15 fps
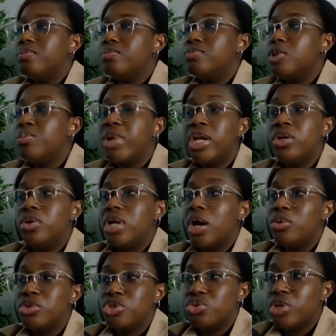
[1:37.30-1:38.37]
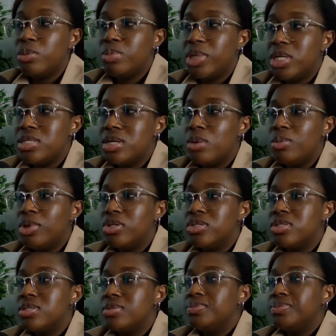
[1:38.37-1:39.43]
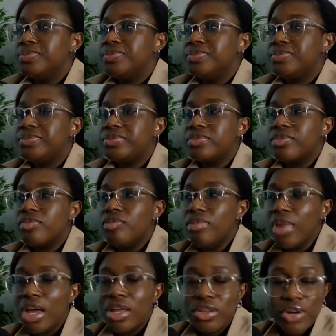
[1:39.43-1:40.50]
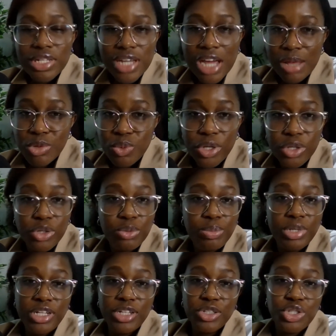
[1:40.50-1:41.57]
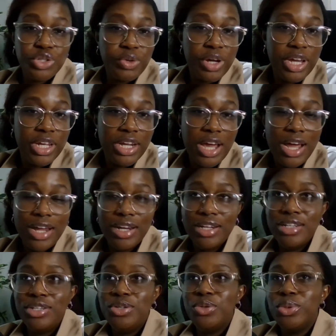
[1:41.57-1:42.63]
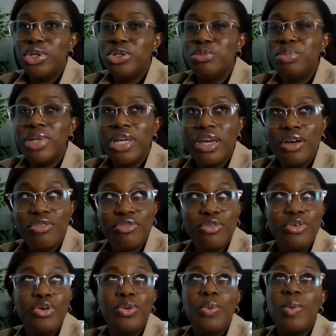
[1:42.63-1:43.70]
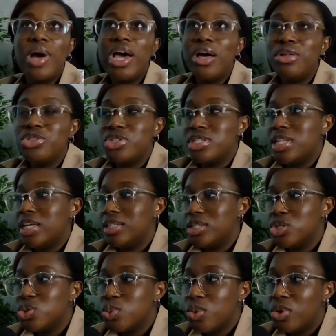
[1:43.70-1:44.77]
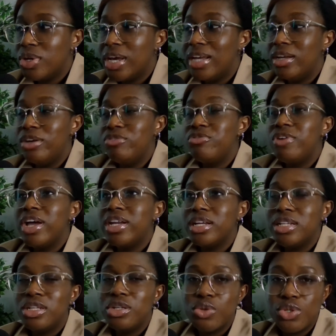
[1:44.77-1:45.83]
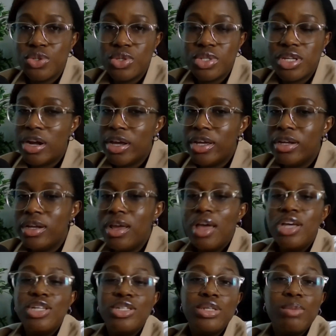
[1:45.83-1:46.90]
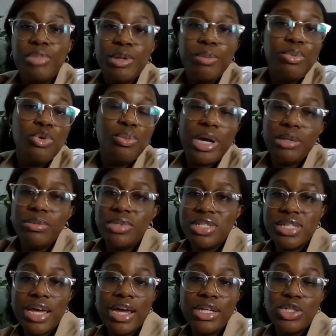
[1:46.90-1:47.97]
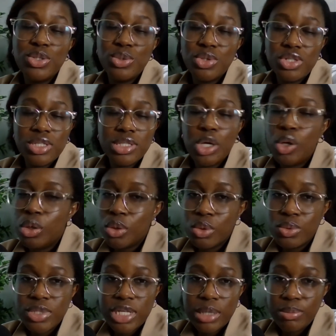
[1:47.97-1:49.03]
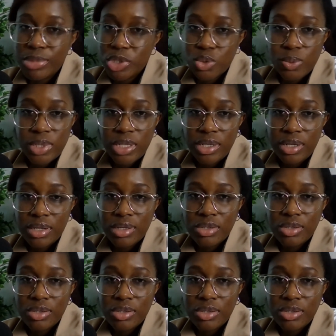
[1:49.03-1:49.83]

Depending on how the trade plays out, because there are times when you could be in a trade and it could play out for a while, just like this one, and then finally goes to your target. Some people might decide to just close in between.